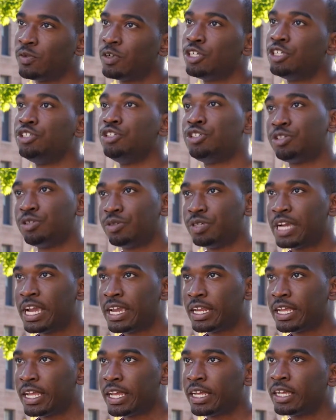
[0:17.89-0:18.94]
What are you
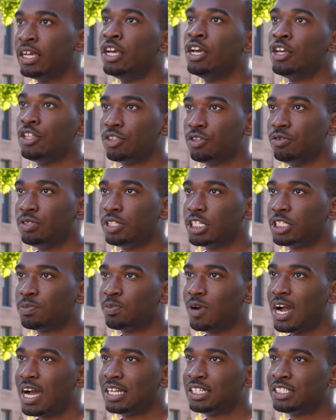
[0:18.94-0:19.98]
creating through this
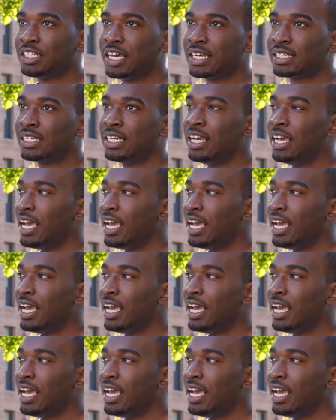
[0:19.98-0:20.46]
project?